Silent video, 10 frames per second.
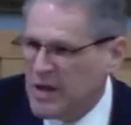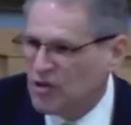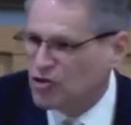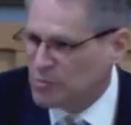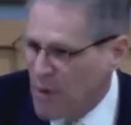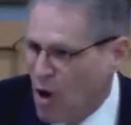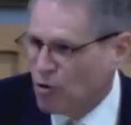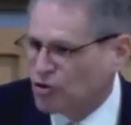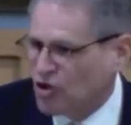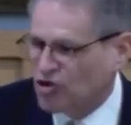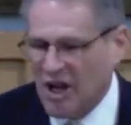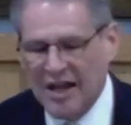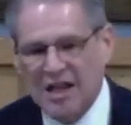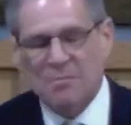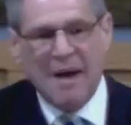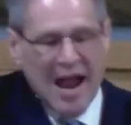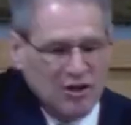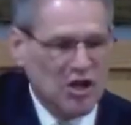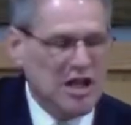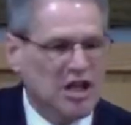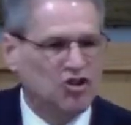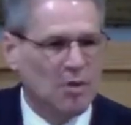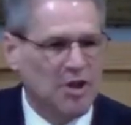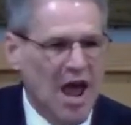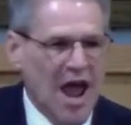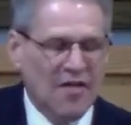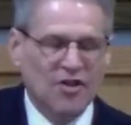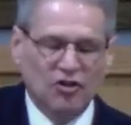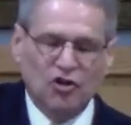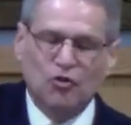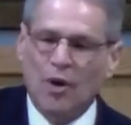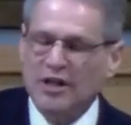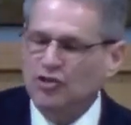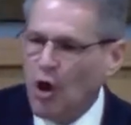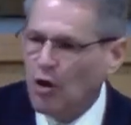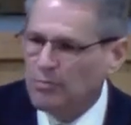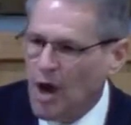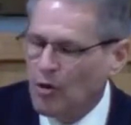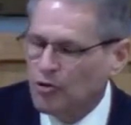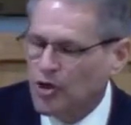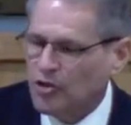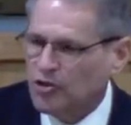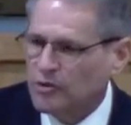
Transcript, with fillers: to Moses, sending him back to Egypt. And this is what he told Moses